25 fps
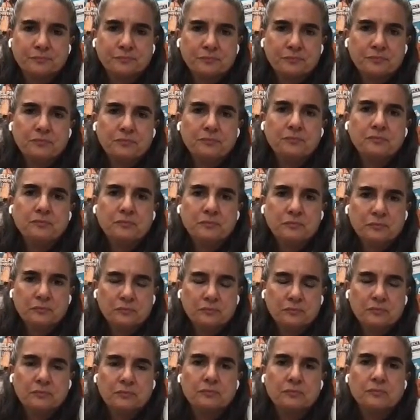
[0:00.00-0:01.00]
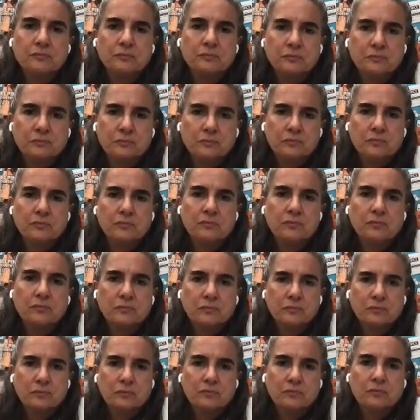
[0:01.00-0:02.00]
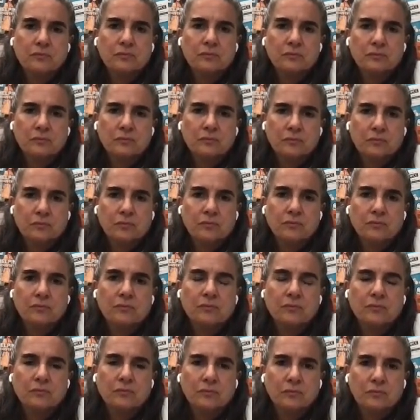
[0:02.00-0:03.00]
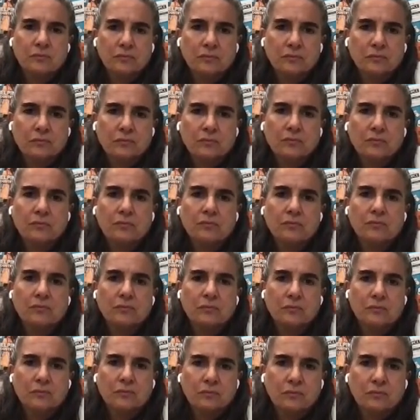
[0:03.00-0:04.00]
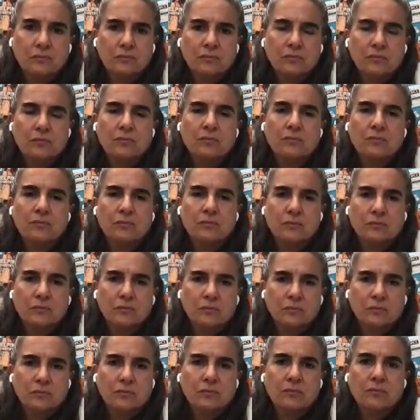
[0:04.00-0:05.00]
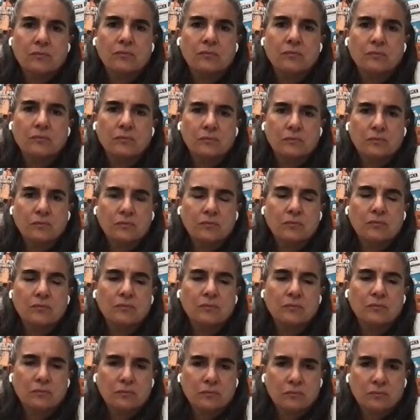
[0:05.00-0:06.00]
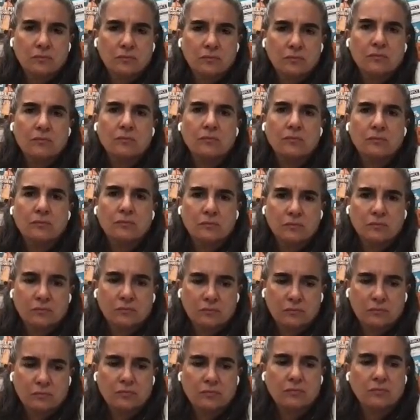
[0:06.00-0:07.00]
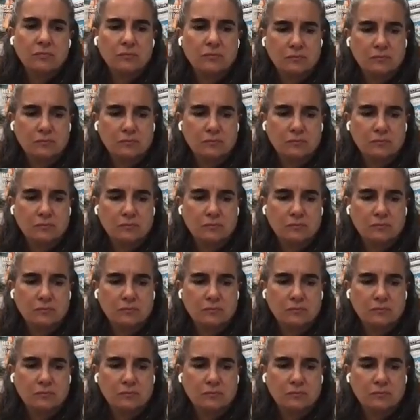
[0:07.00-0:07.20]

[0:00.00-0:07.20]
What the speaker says: The person shown says nothing.